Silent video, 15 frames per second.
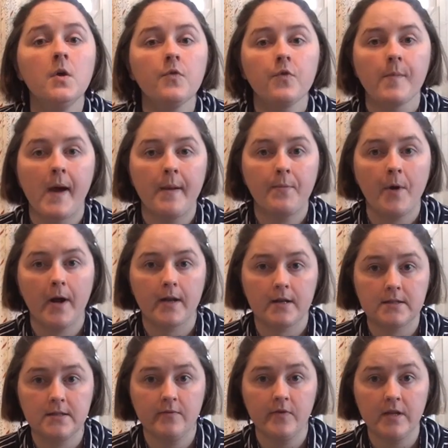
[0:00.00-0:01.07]
for my
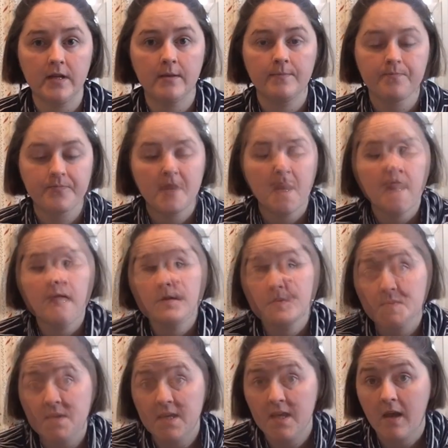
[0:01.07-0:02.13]
productivity.
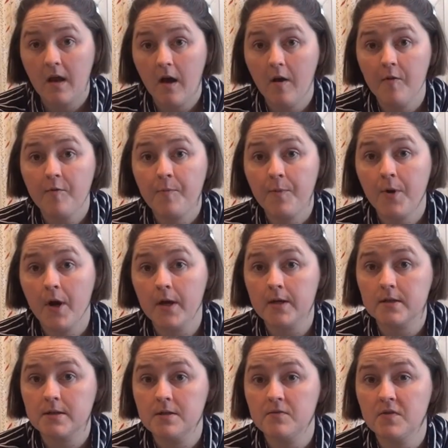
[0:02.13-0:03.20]
Speaking of
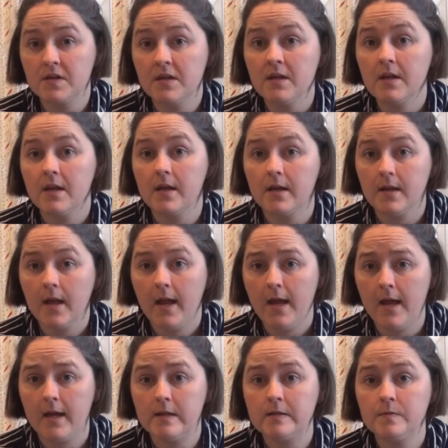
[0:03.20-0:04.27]
productivity, it
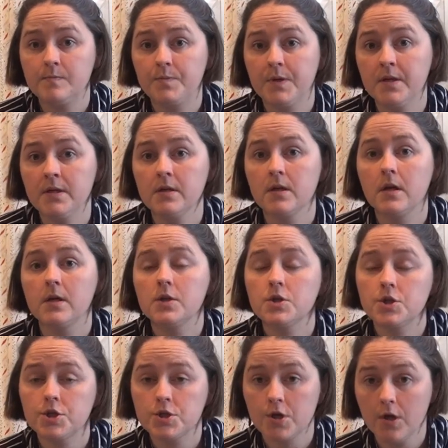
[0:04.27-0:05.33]
has been
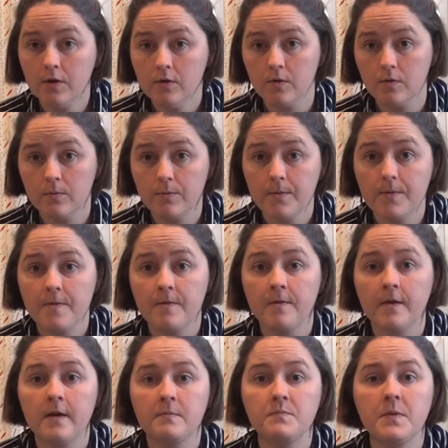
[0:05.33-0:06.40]
shown
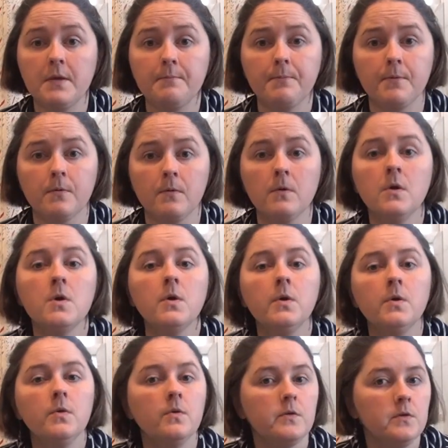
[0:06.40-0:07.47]
that people
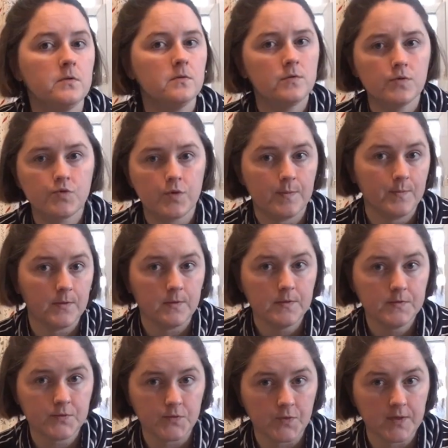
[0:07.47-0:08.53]
who use triple
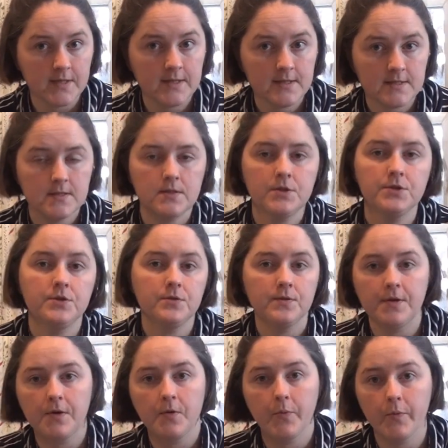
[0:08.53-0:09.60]
screens to do
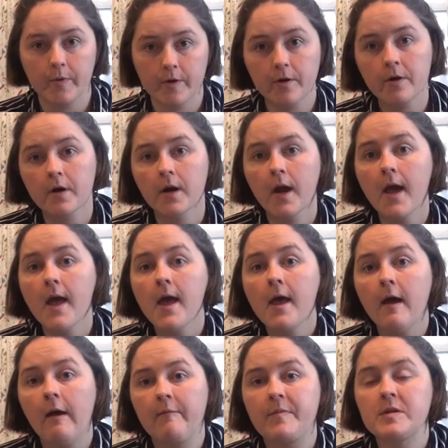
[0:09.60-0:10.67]
their work
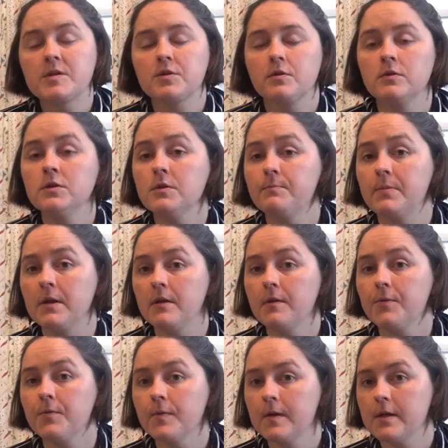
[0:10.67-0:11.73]
have been shown to be
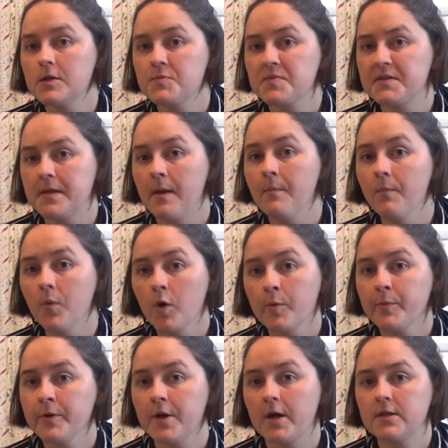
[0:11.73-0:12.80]
three hundred percent more
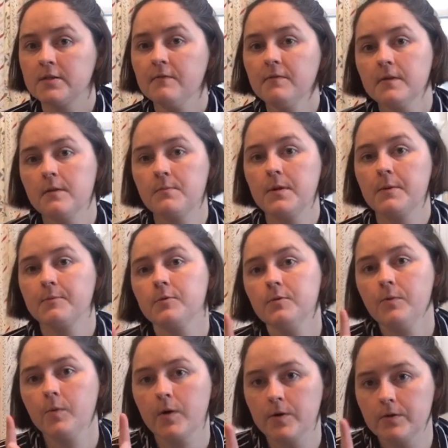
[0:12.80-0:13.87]
productive than people
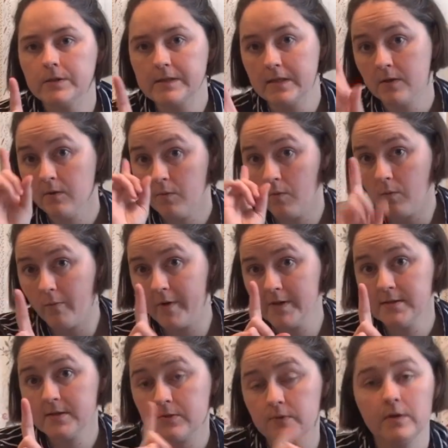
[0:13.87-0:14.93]
who are using one
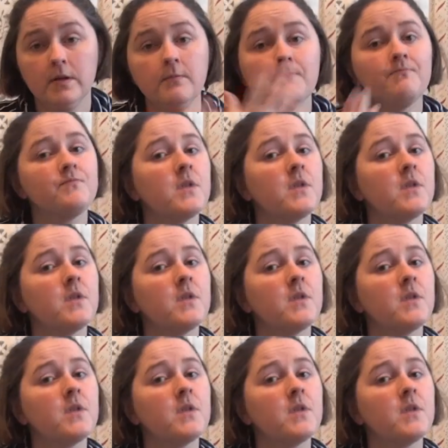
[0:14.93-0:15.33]
screen.